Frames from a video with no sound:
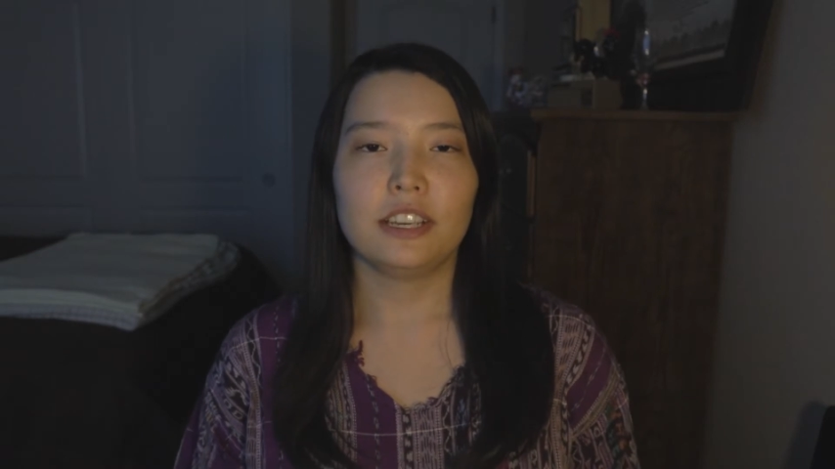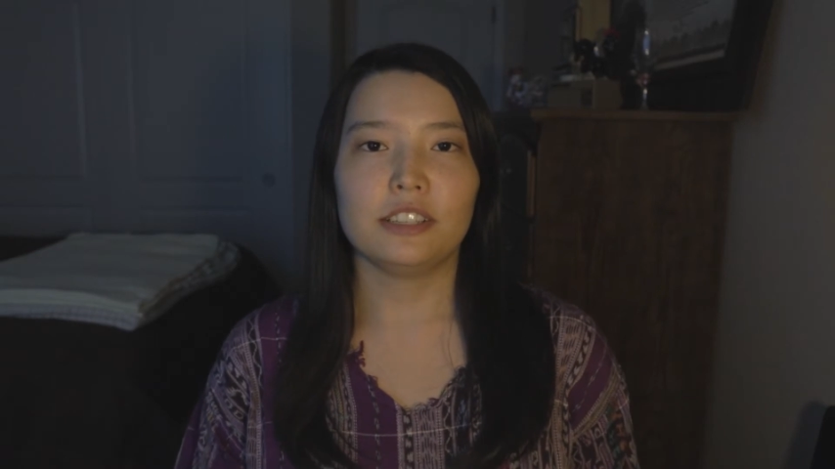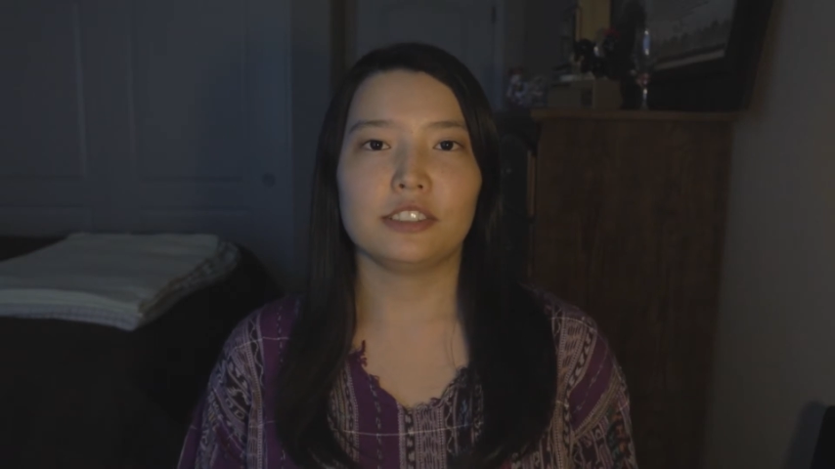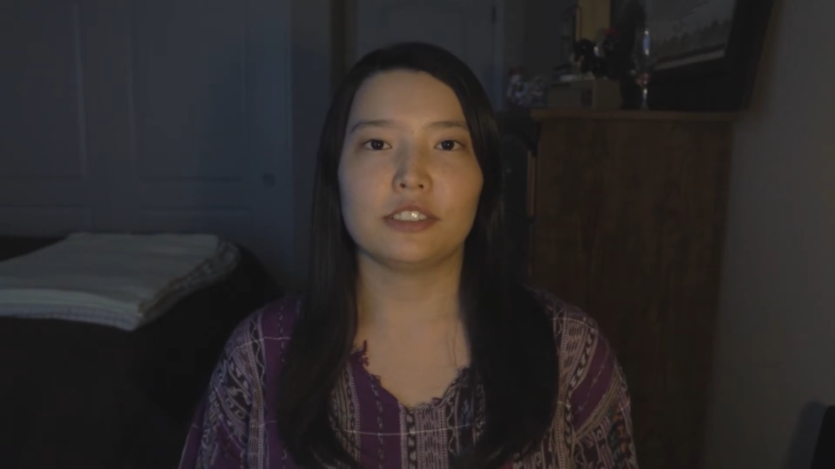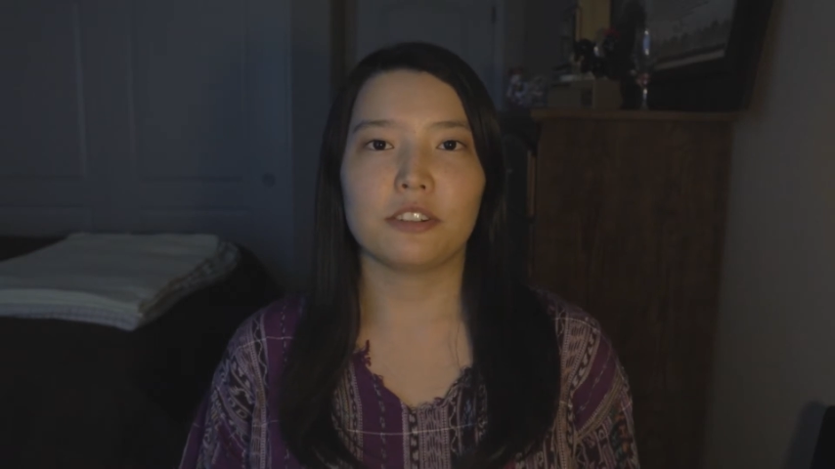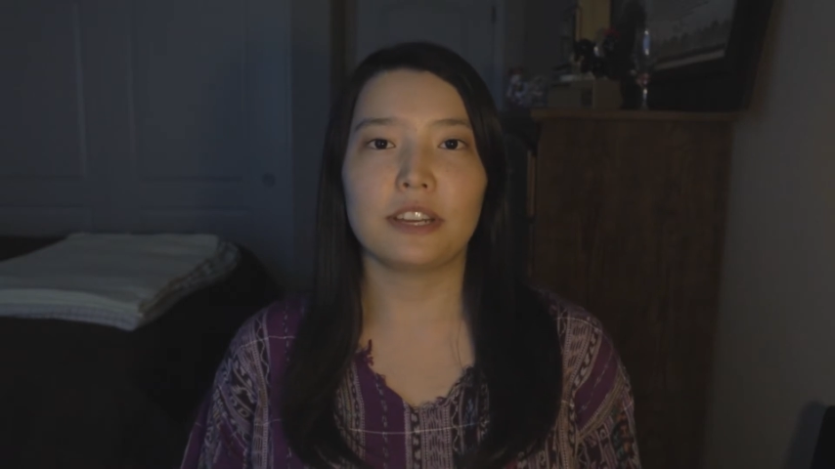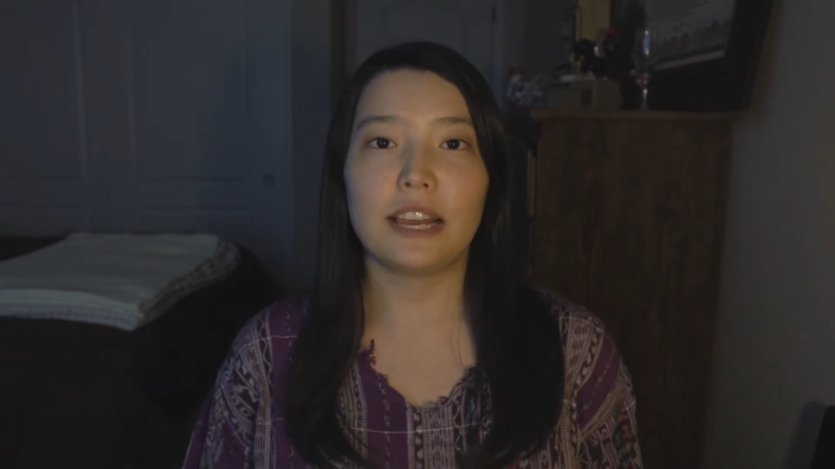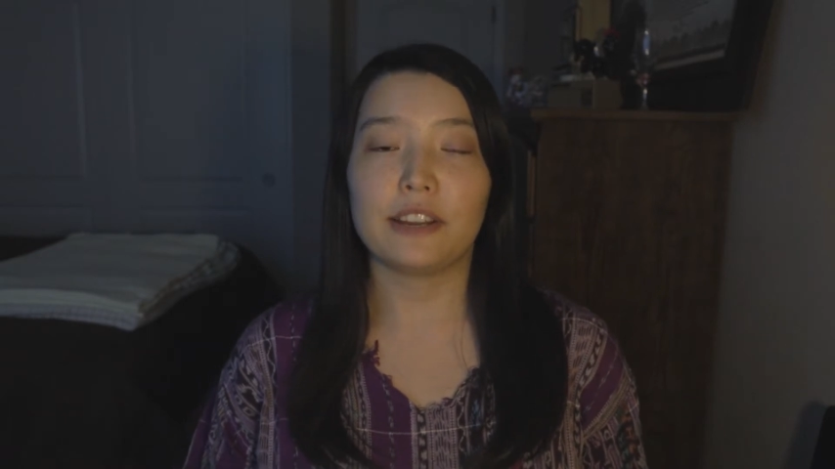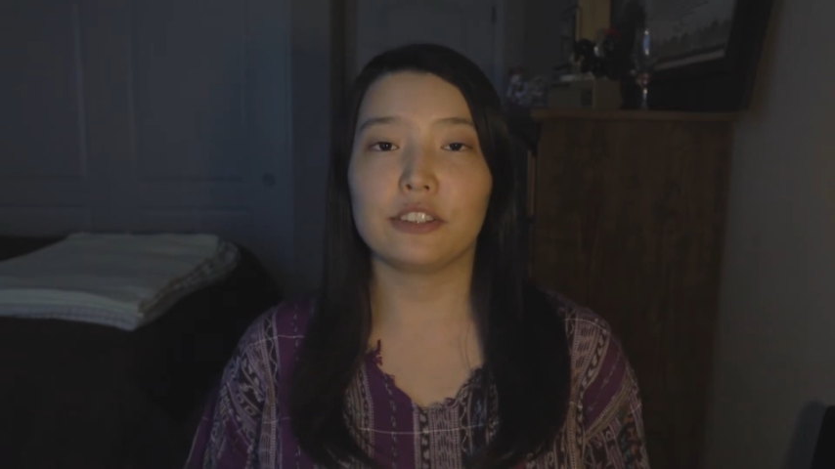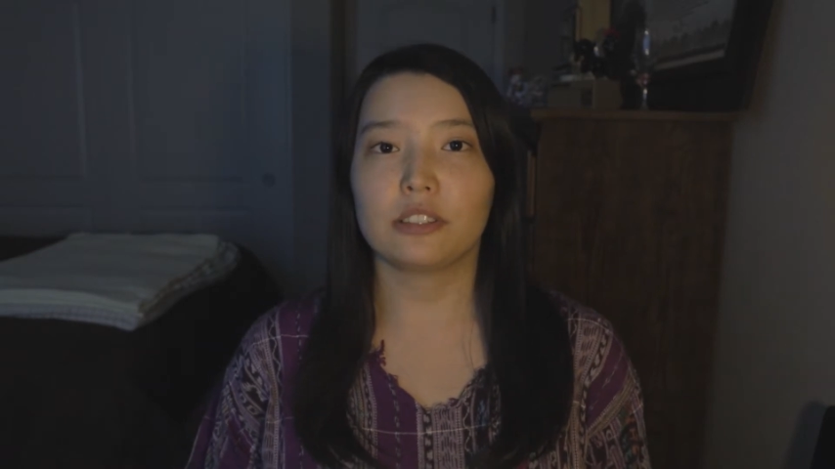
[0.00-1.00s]
And so,
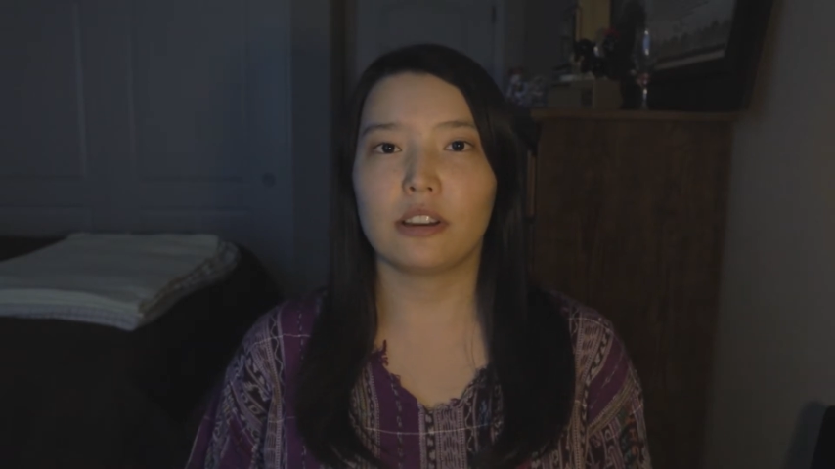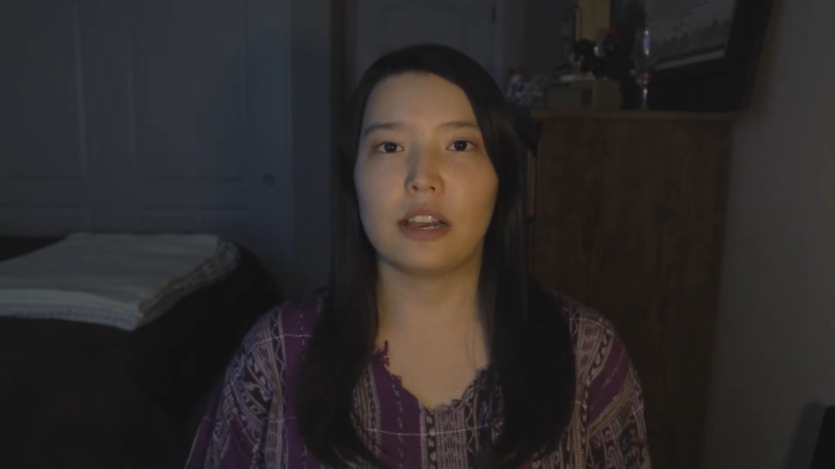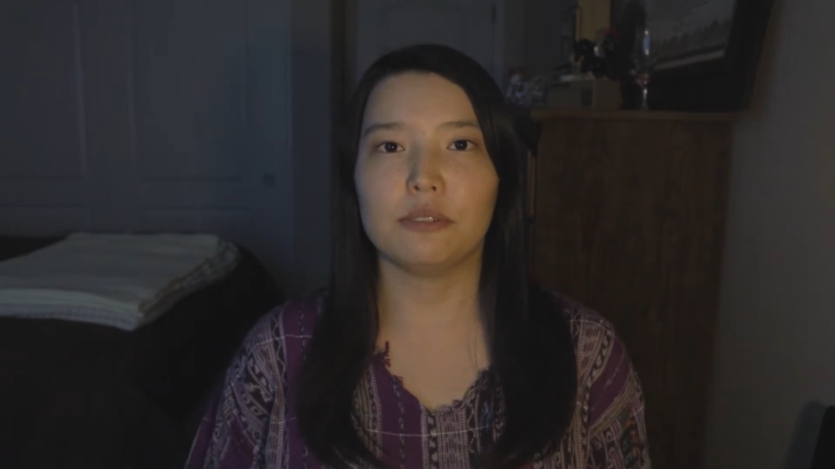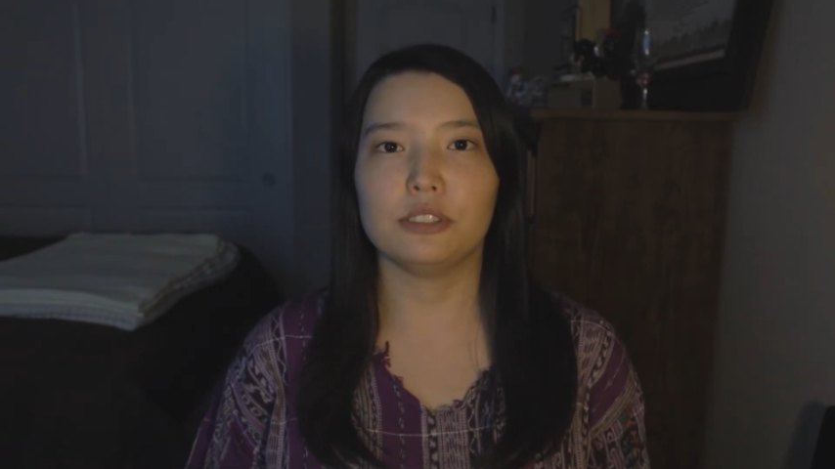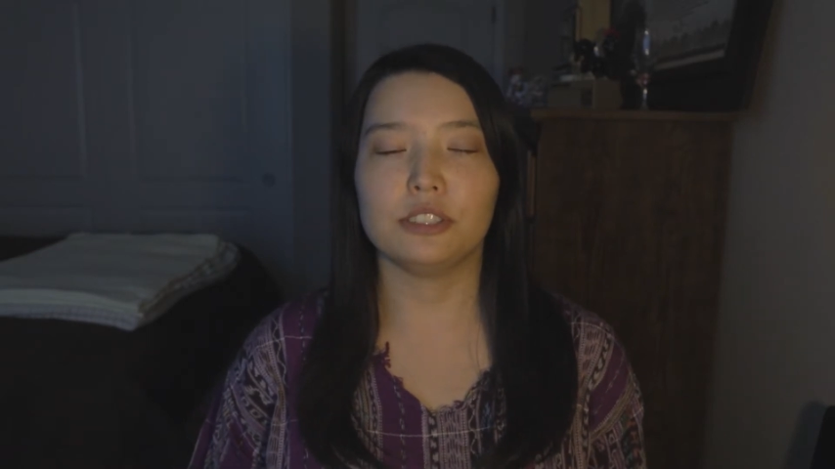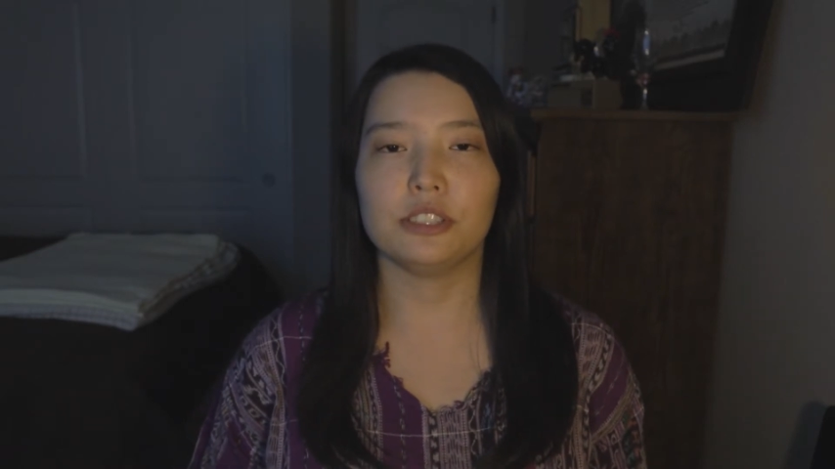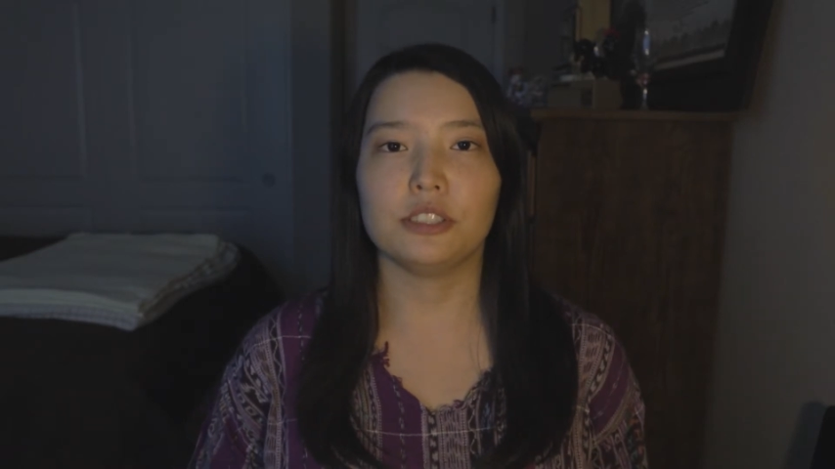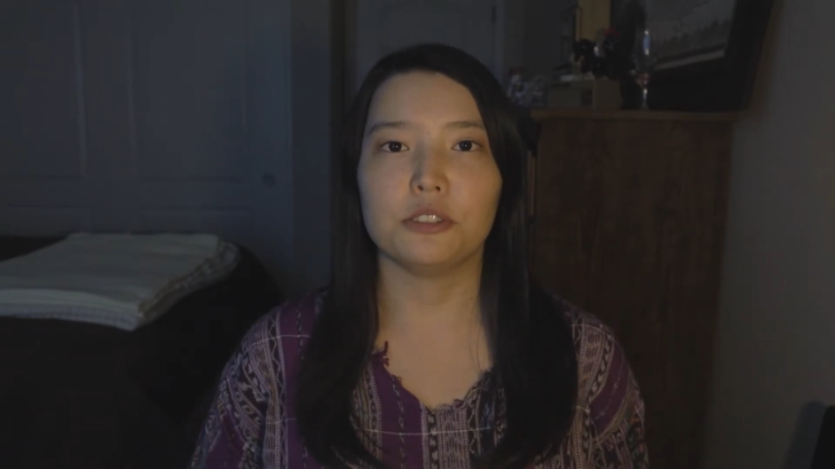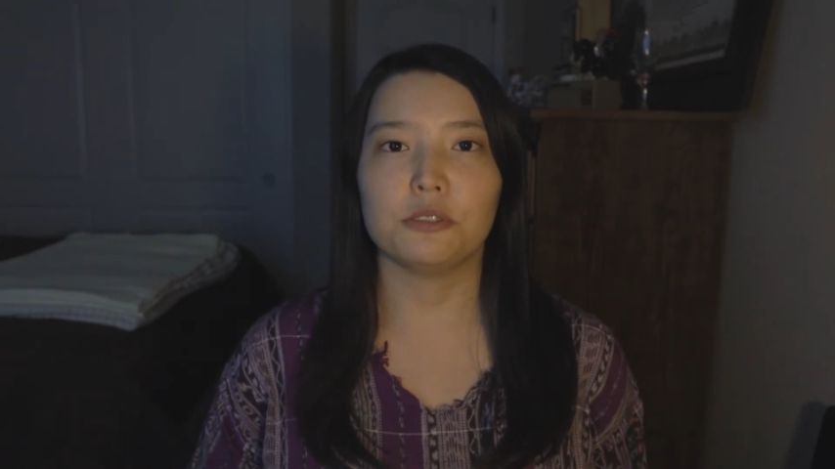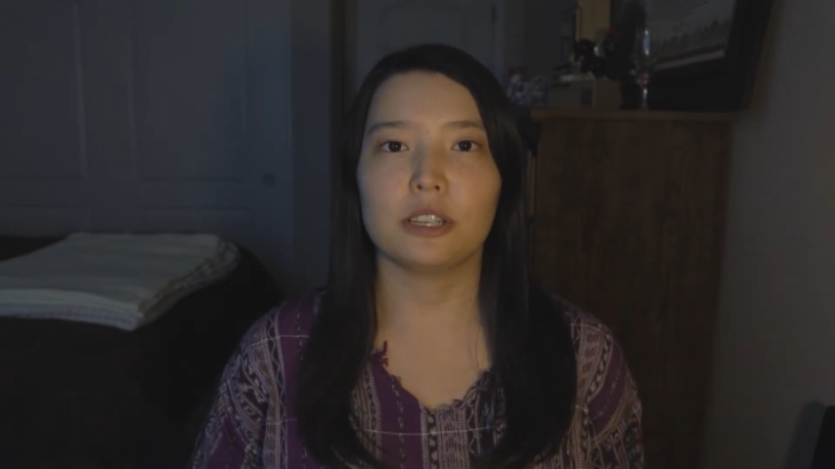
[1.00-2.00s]
yeah, I just thought I would
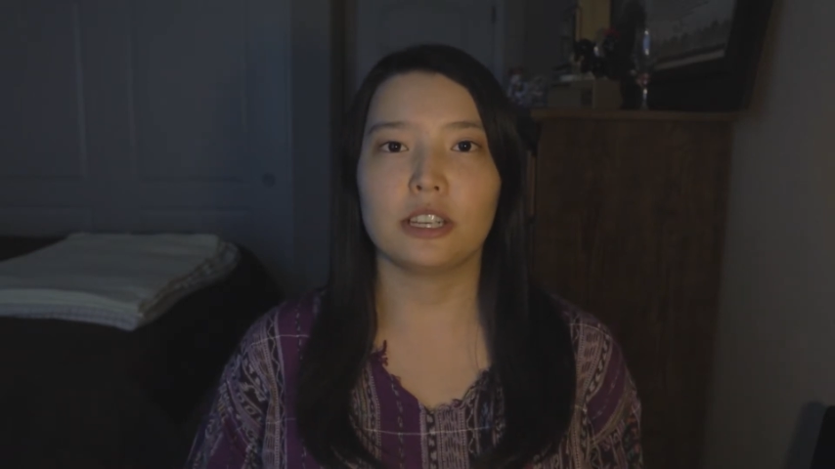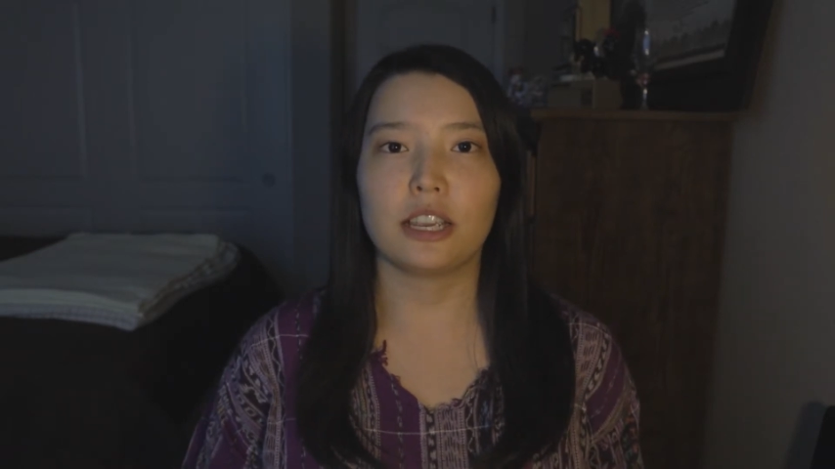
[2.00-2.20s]
do